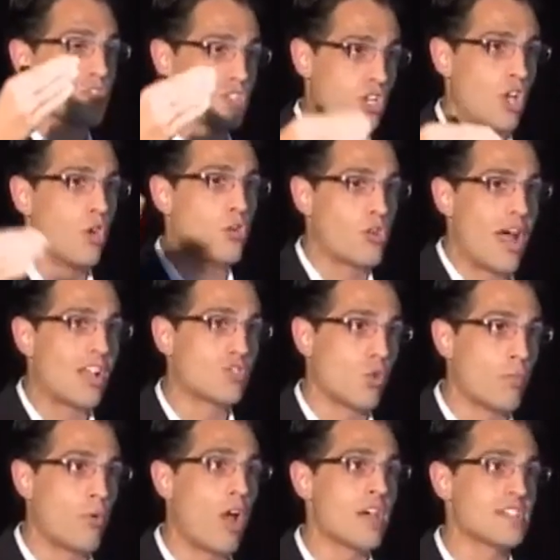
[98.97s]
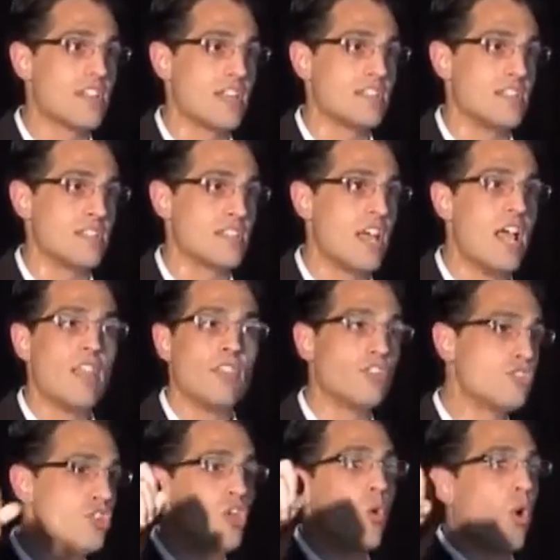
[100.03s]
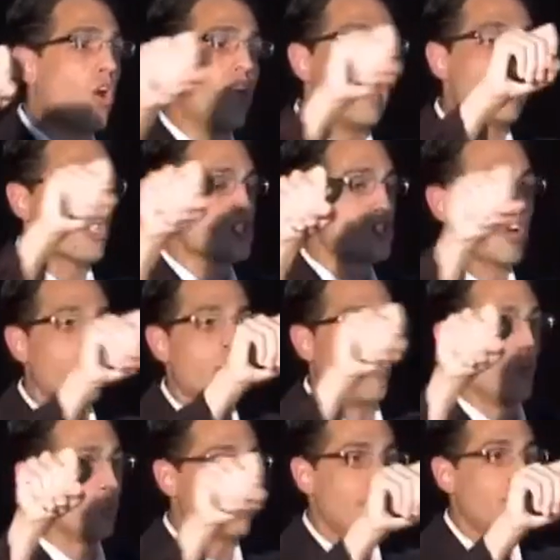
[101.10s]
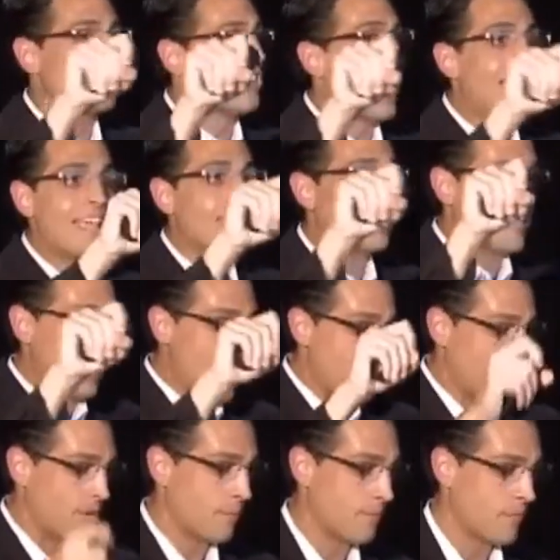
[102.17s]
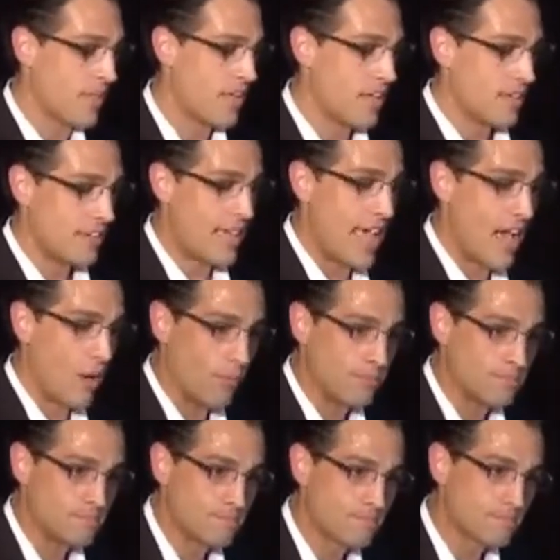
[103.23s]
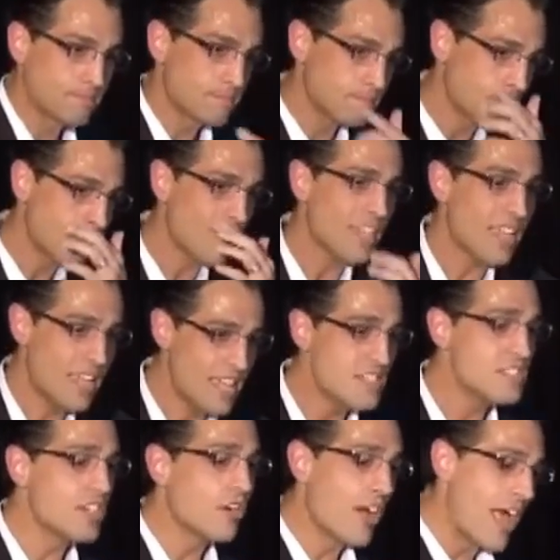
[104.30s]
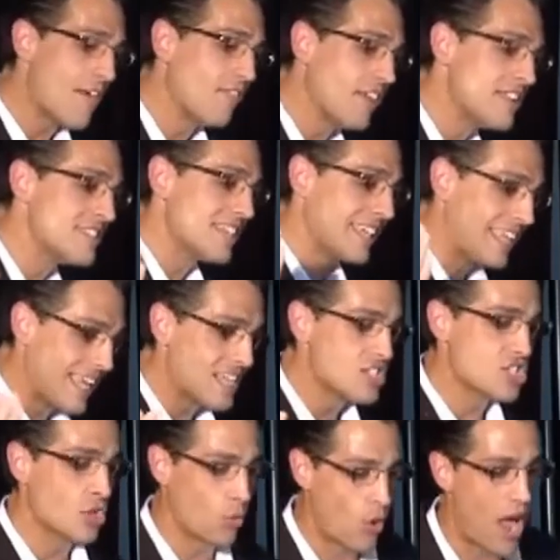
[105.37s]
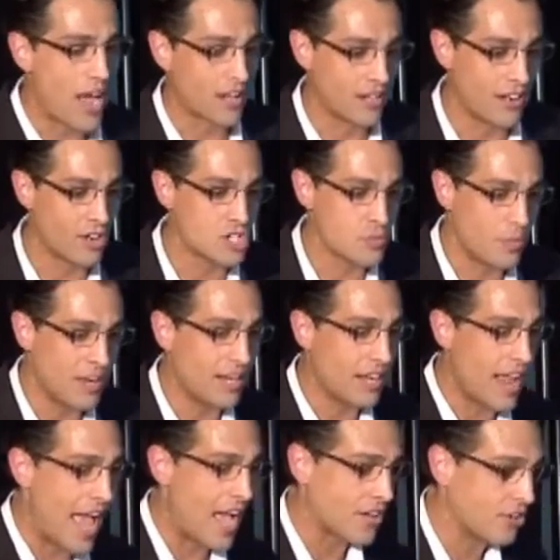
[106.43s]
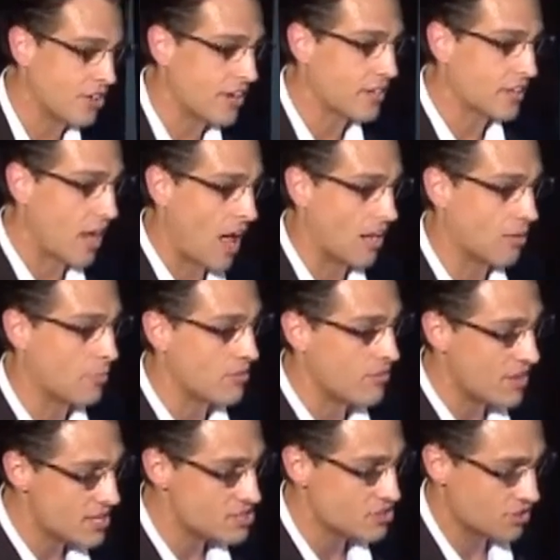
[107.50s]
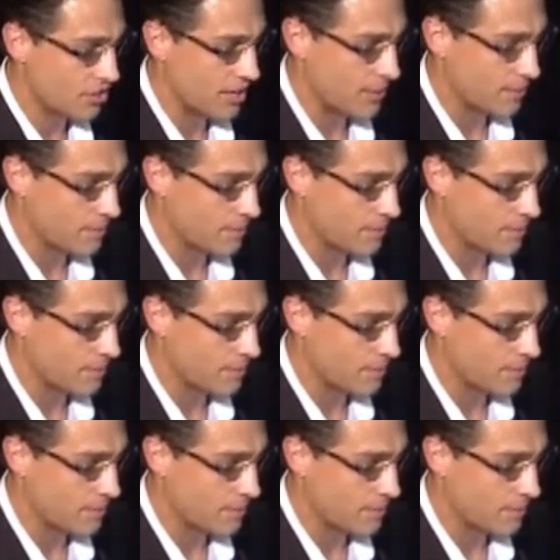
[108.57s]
for slow, gradual processes. The two are inextricable. They're tied together. Now, is there evidence against the rock layers being an accurate column of history?